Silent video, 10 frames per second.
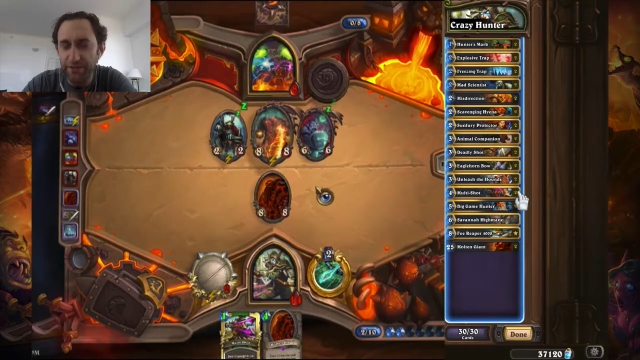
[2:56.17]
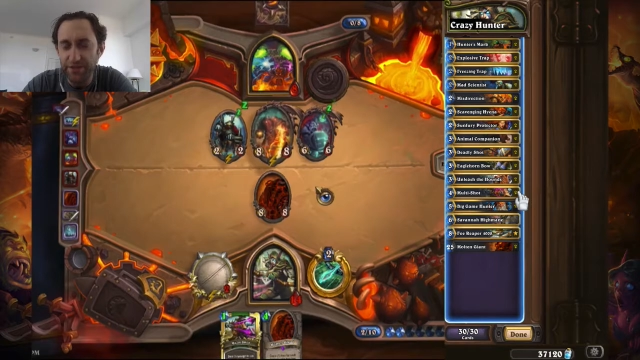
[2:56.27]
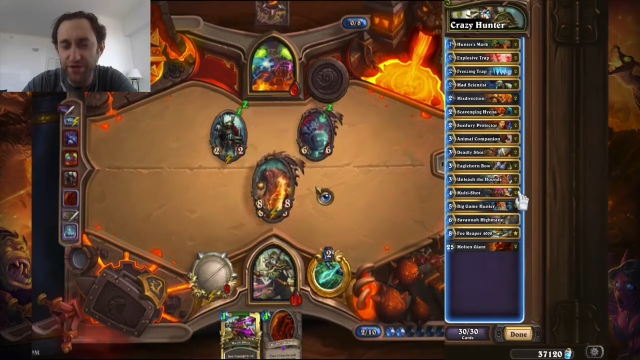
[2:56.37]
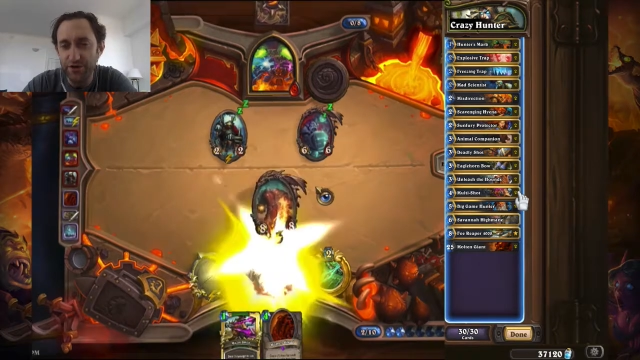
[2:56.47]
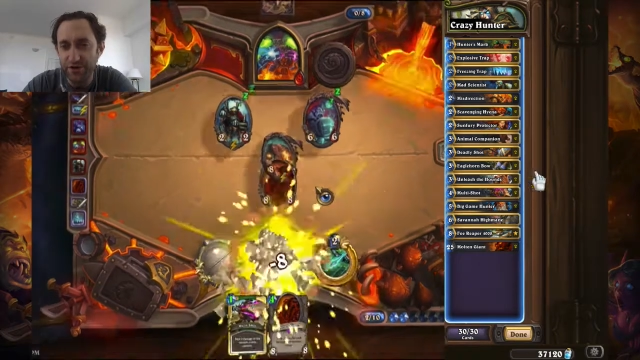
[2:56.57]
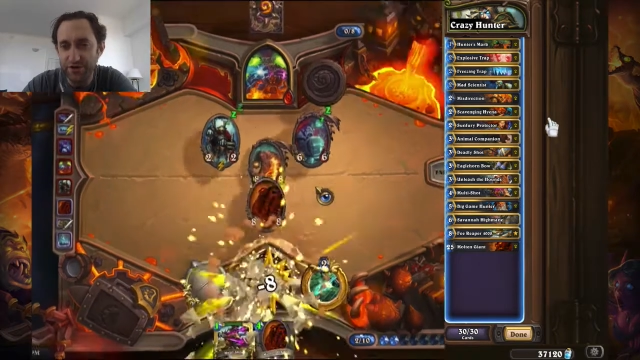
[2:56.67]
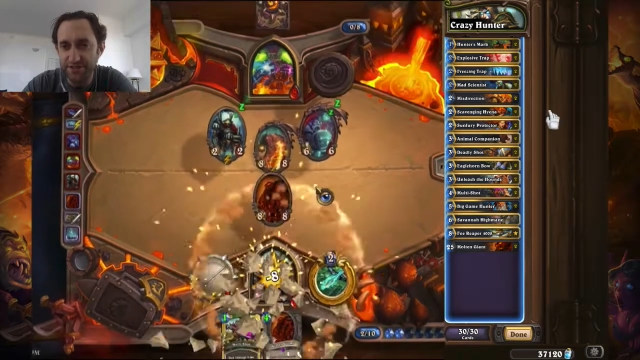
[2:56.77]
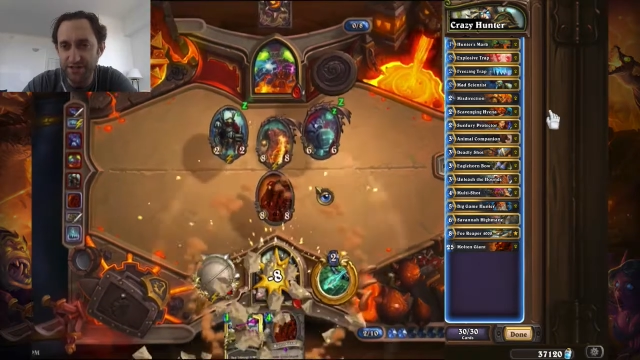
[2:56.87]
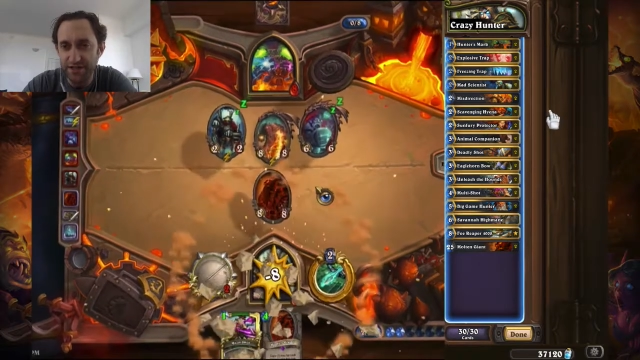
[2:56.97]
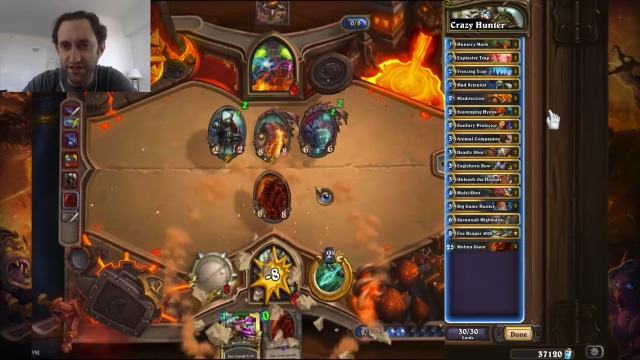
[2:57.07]

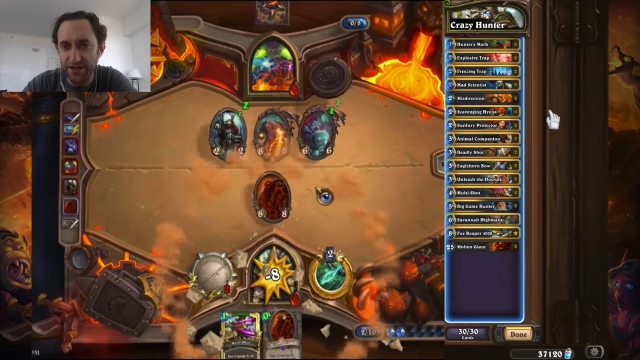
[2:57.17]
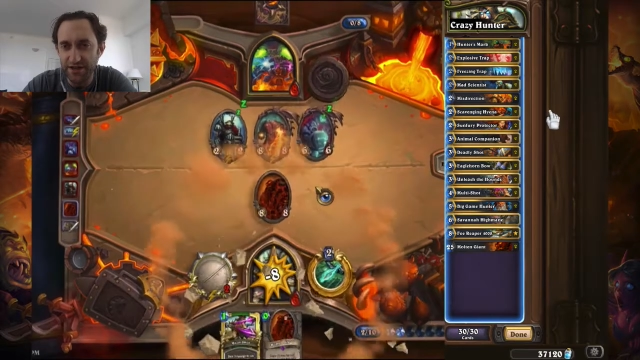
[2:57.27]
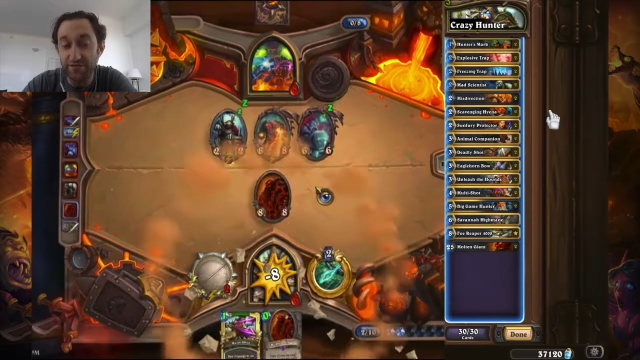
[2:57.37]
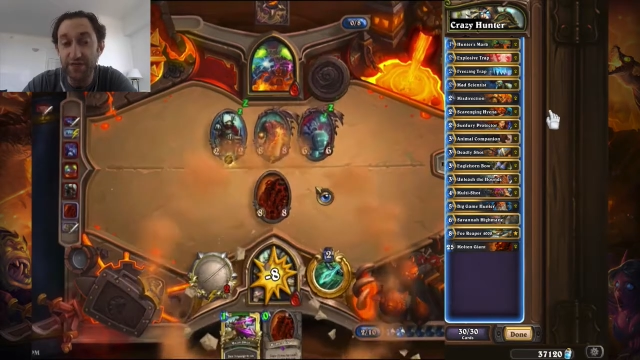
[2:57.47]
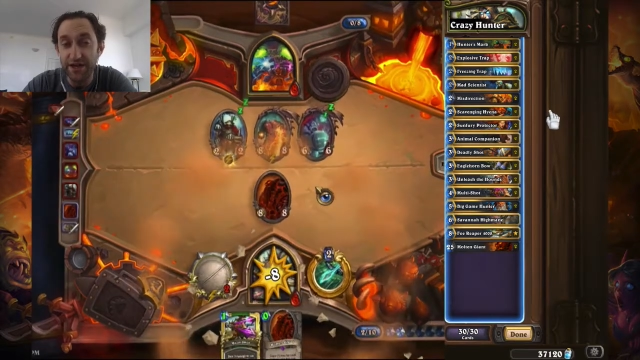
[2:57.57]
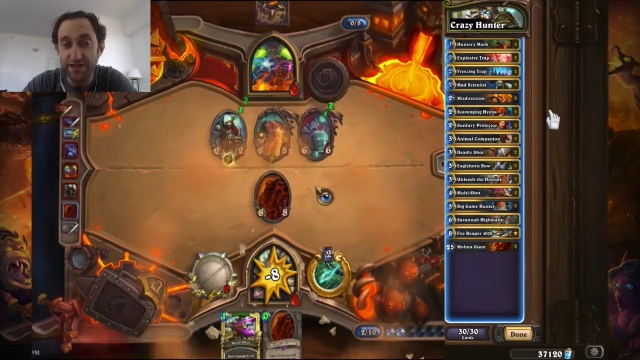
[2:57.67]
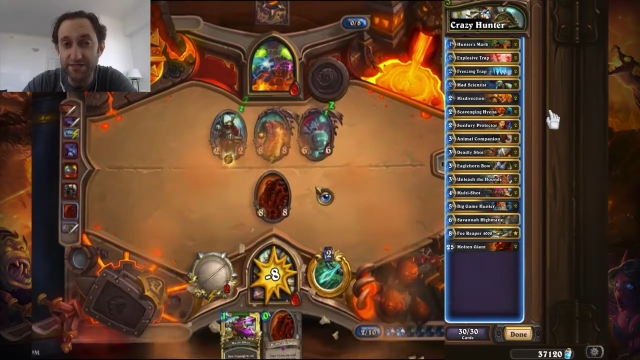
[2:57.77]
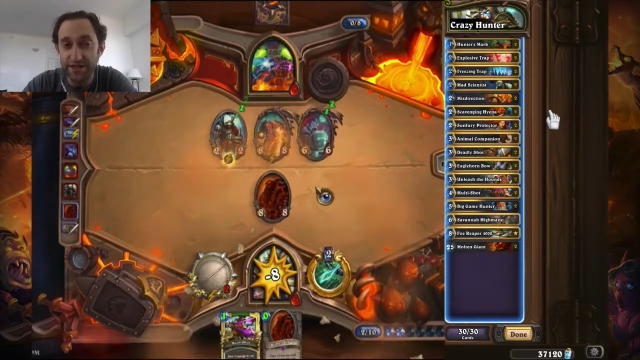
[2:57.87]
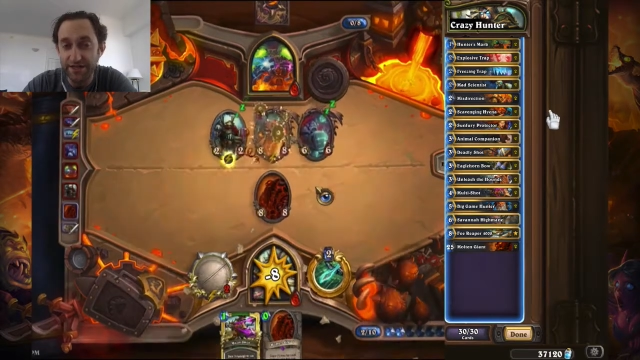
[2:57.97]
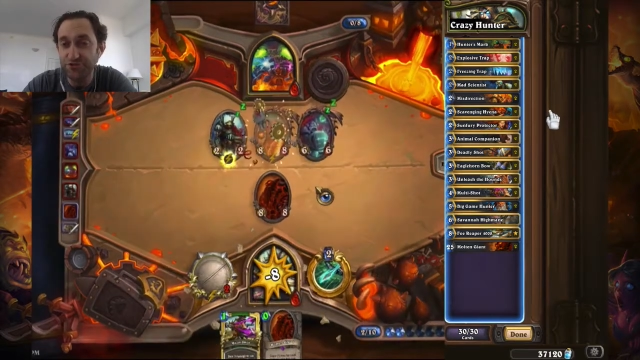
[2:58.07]
because of
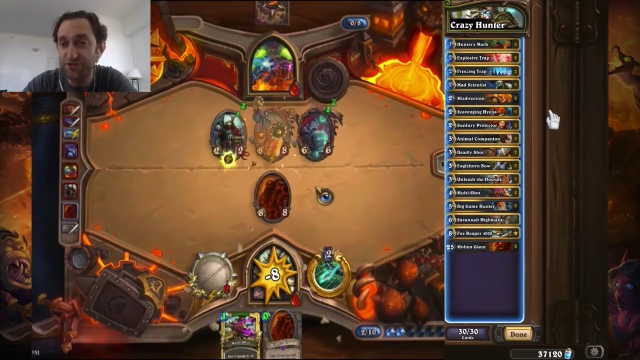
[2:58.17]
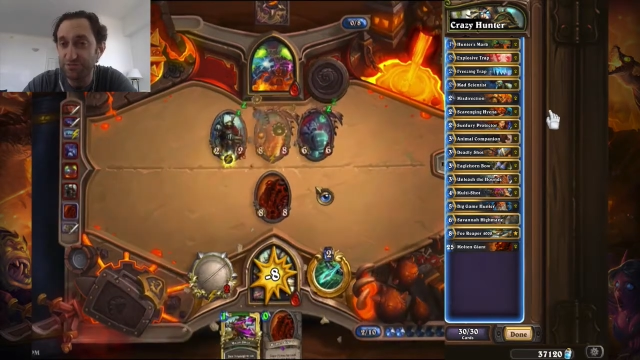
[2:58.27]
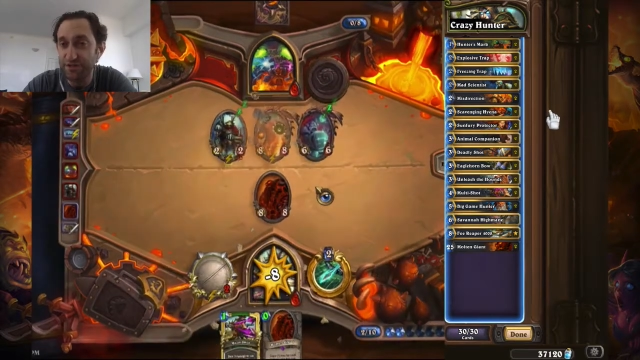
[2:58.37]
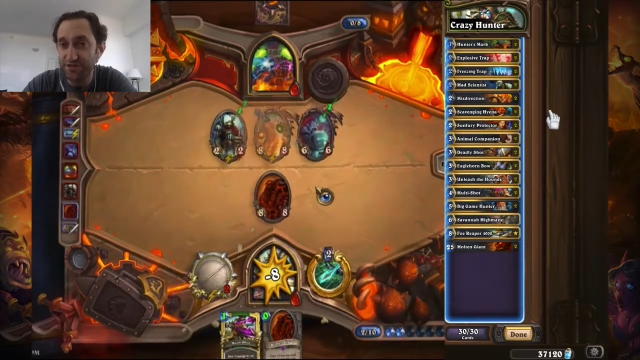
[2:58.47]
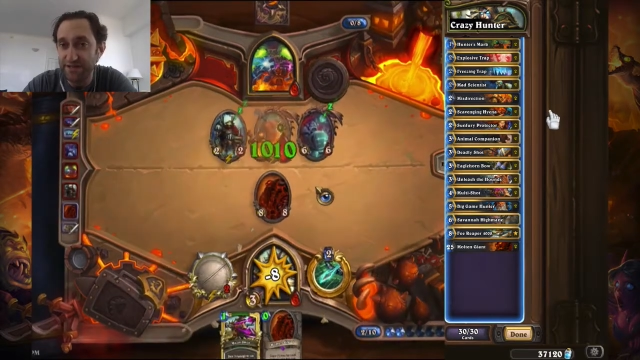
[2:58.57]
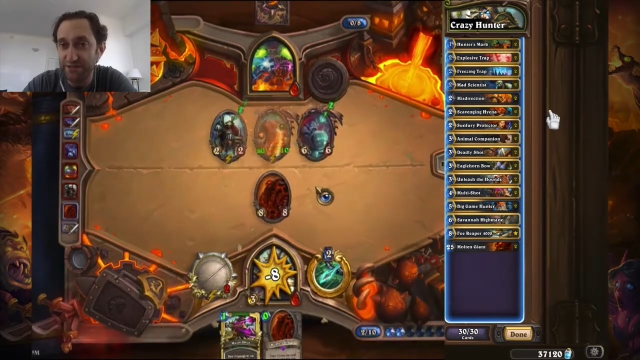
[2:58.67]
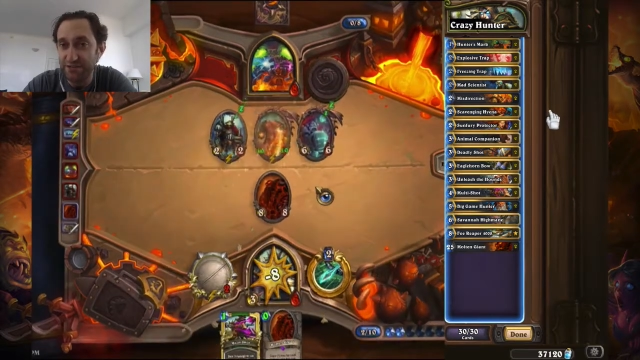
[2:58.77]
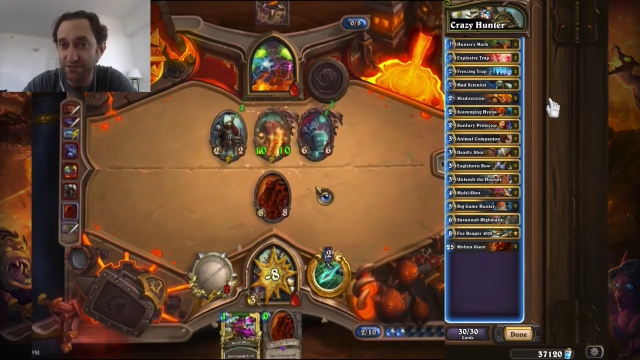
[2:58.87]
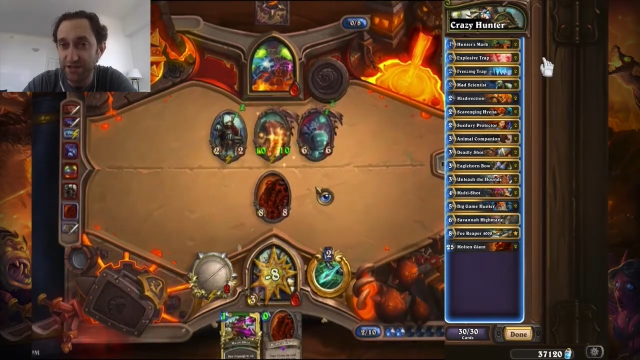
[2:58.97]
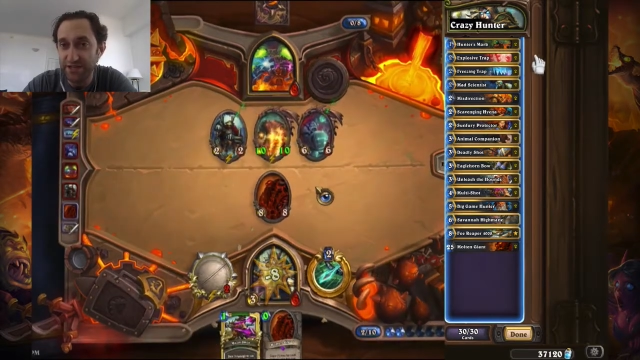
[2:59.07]
that extra spell
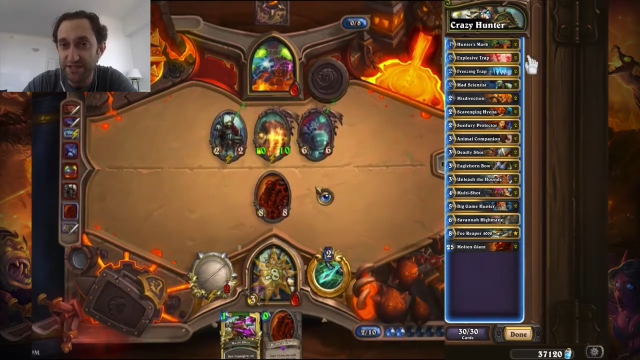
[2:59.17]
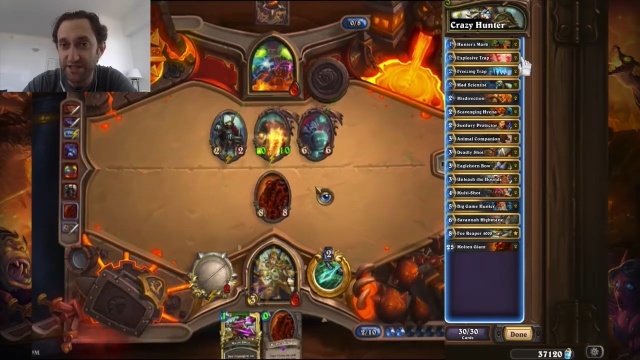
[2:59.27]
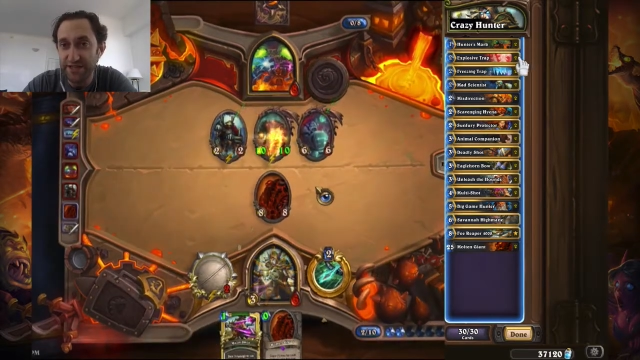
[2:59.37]
damage we get,